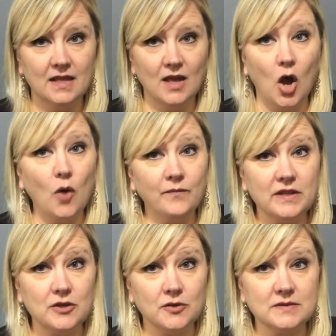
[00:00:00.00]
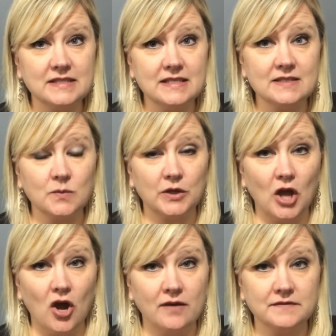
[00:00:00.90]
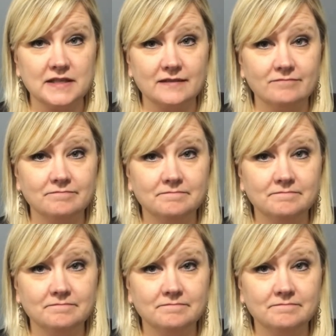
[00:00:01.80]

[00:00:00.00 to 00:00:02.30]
hopefully you don't see this one often.